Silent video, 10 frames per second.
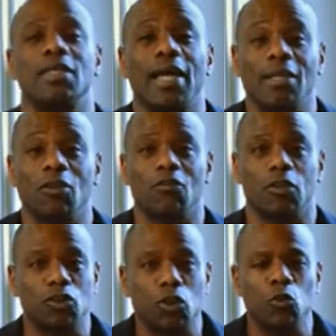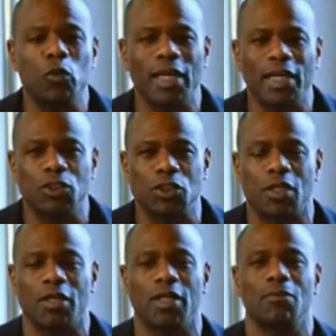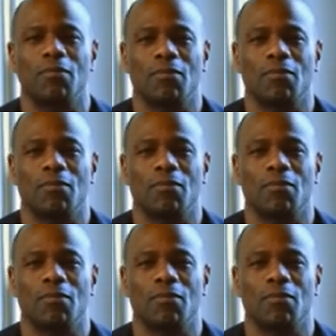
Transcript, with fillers: the end of a two-year journey.